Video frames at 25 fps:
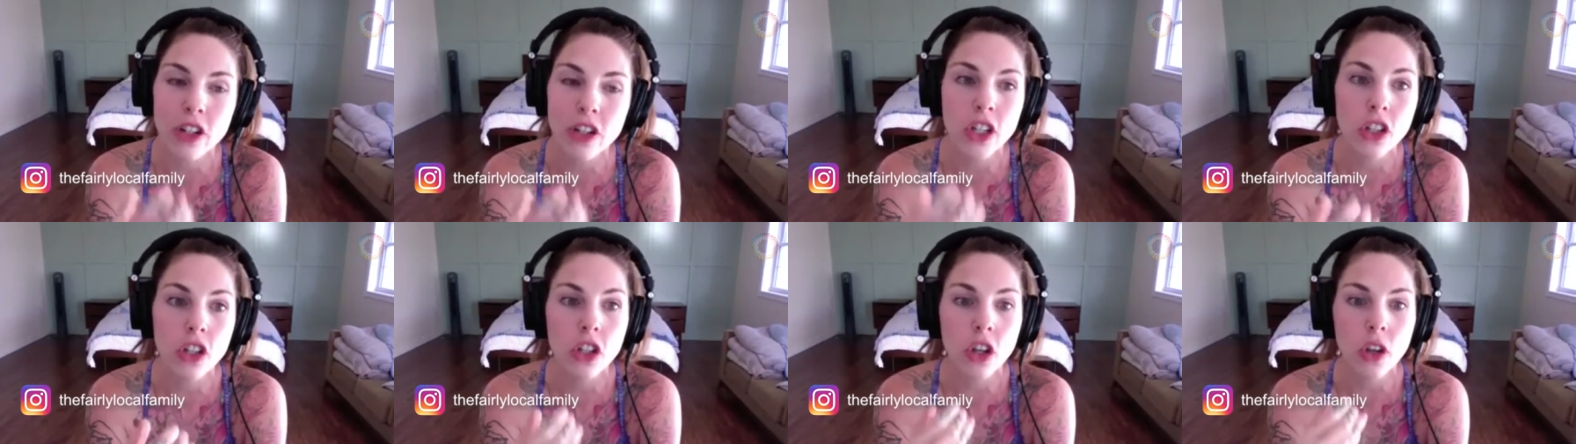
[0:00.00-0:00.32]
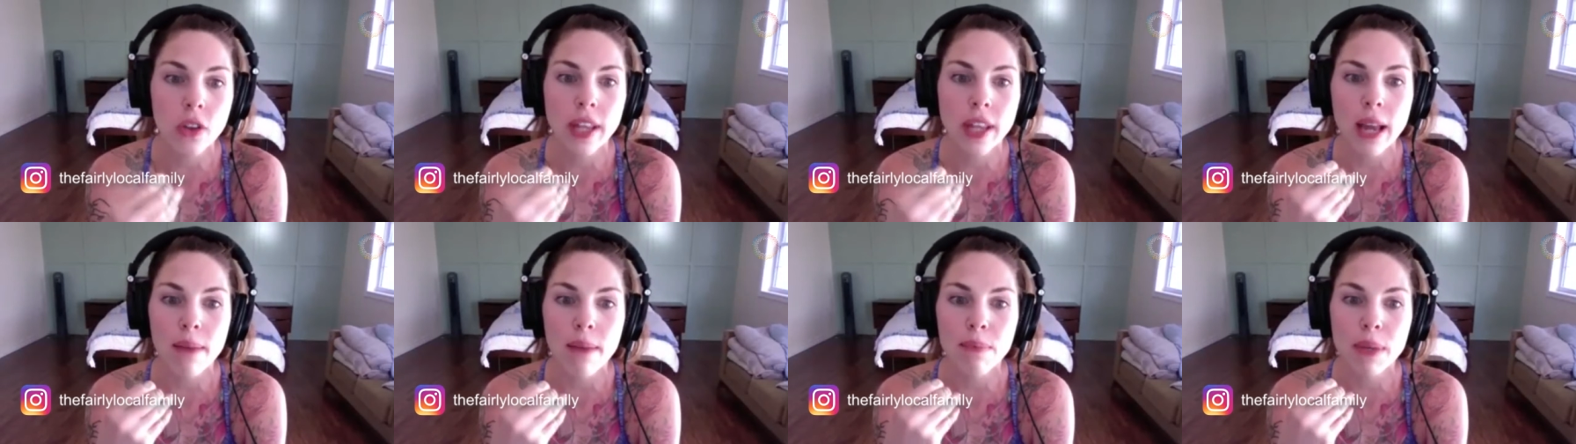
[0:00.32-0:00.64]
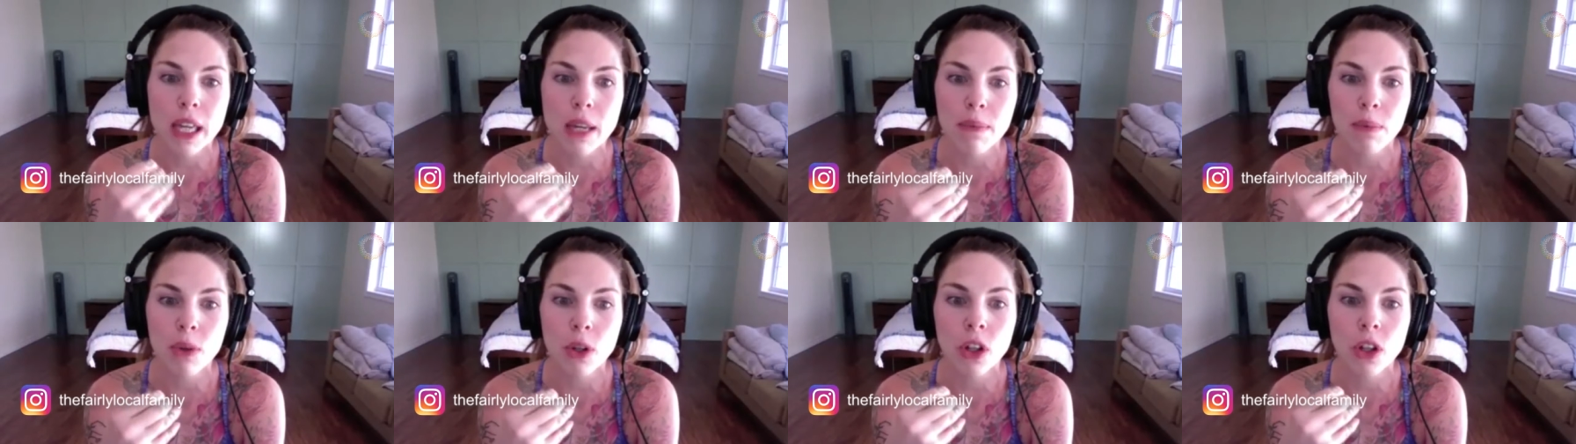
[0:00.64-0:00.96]
just so that
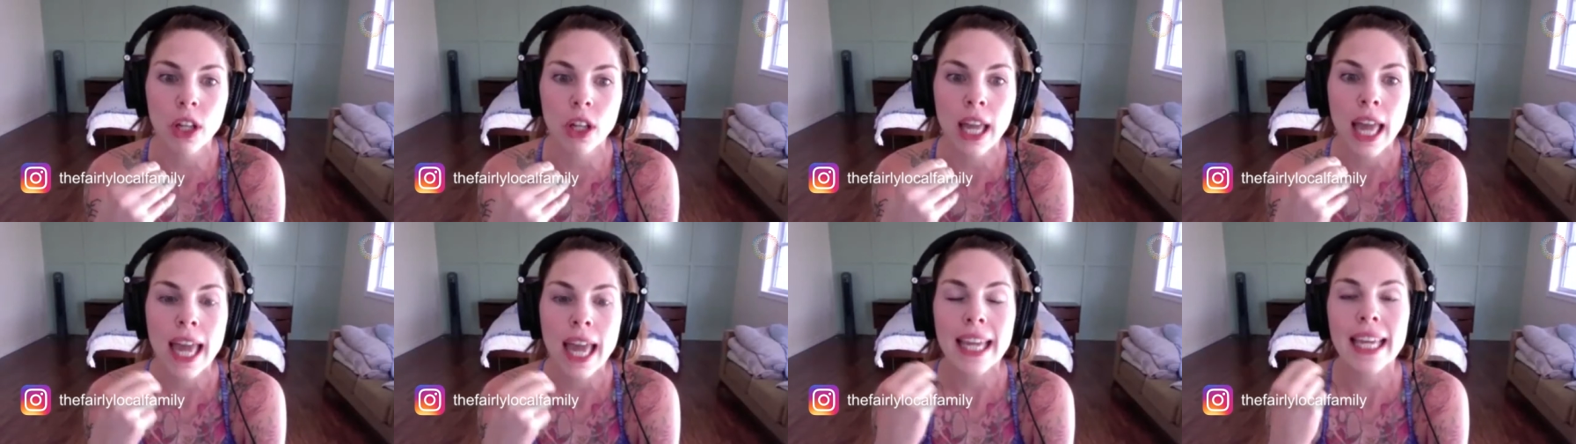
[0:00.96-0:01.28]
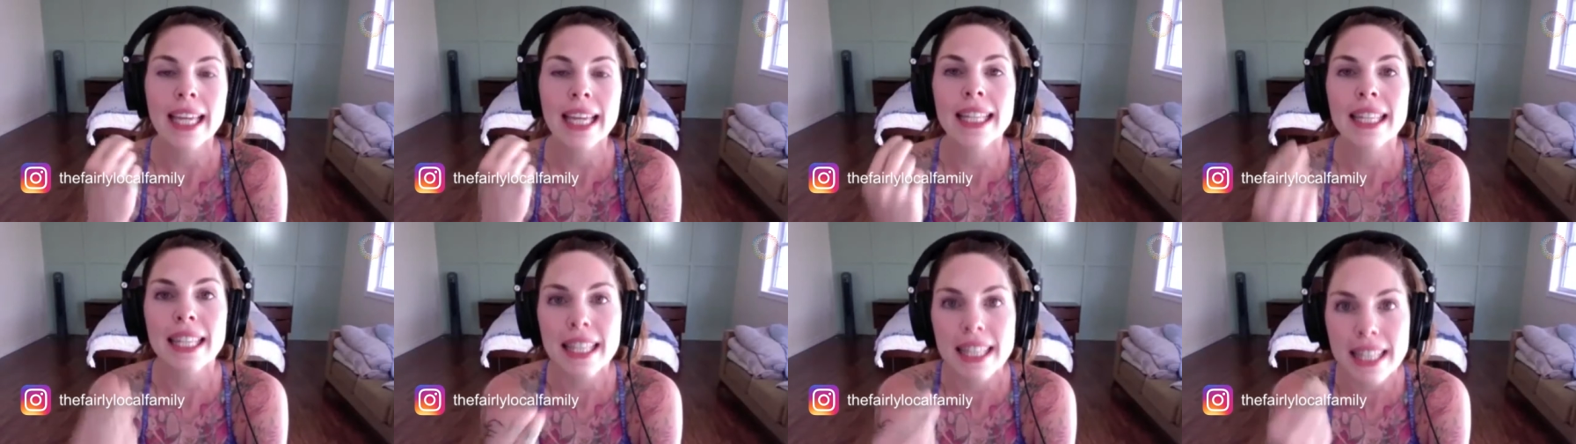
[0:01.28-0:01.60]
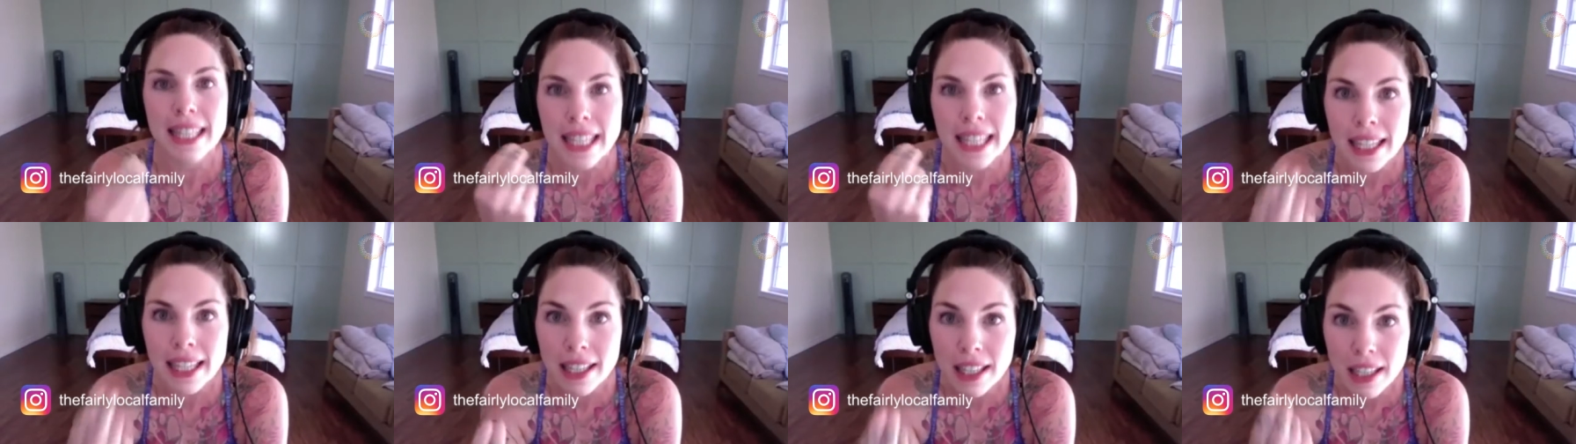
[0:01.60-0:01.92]
people can
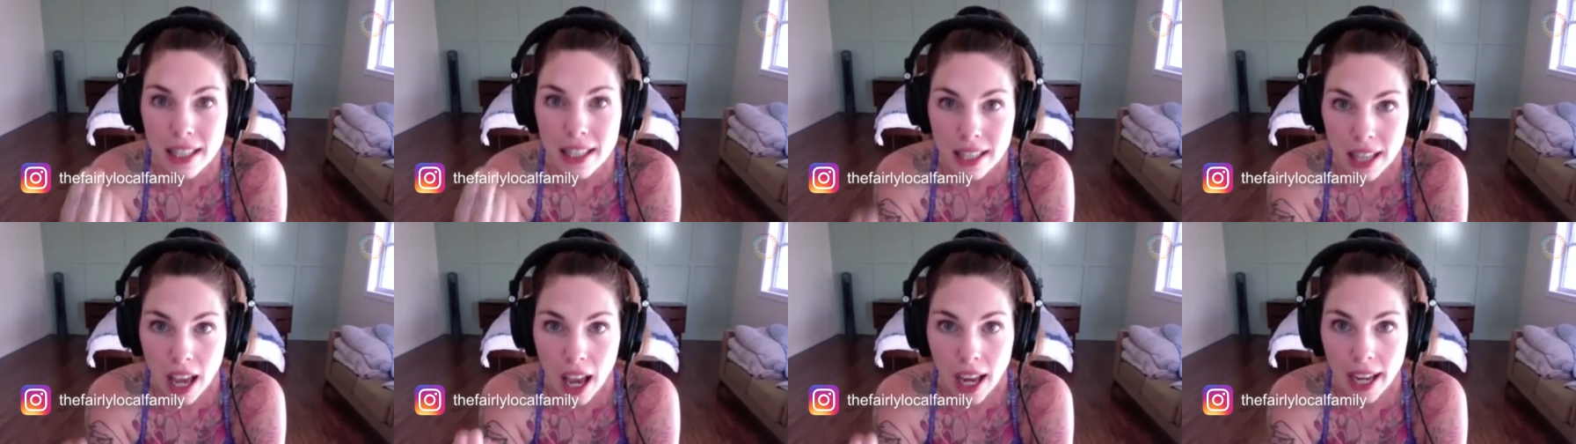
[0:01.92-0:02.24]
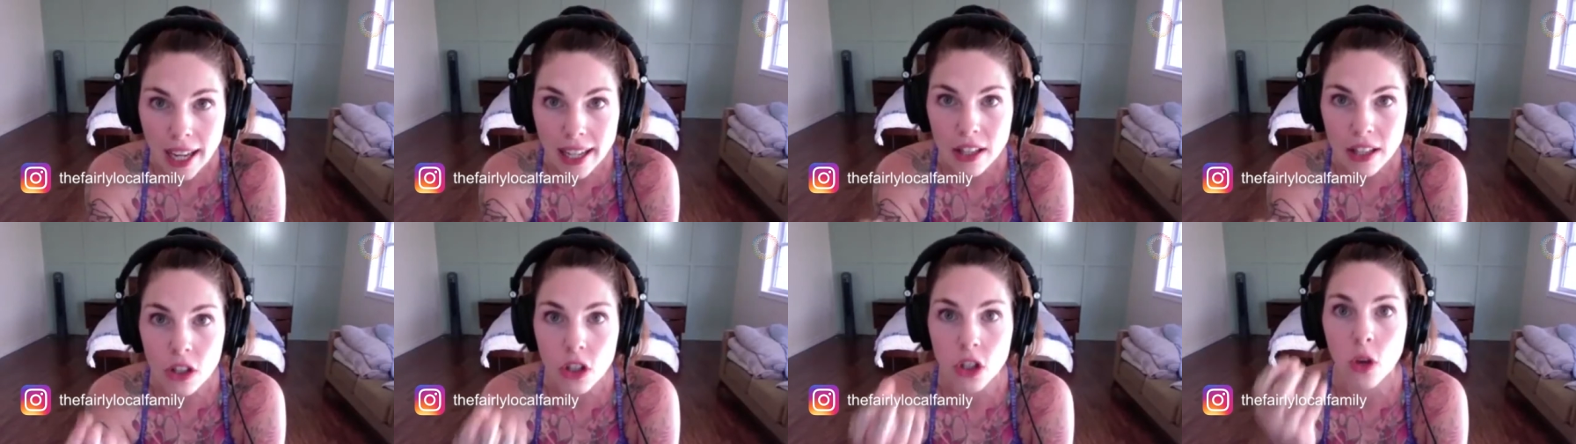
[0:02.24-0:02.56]
see the signs,